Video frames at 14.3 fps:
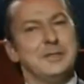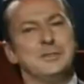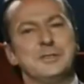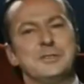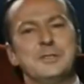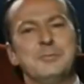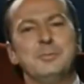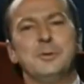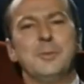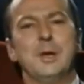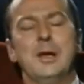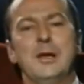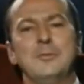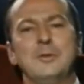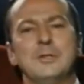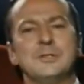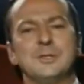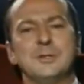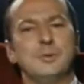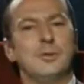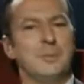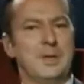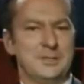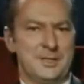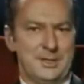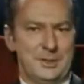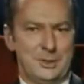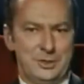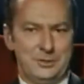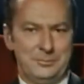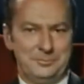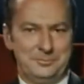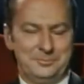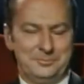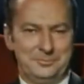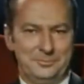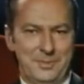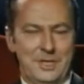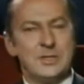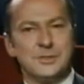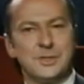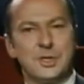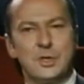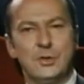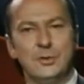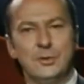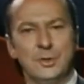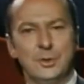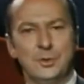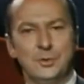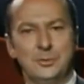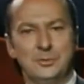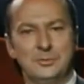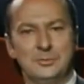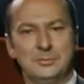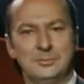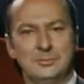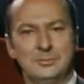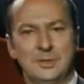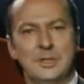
is a simple man with a simple message. He is a guru, a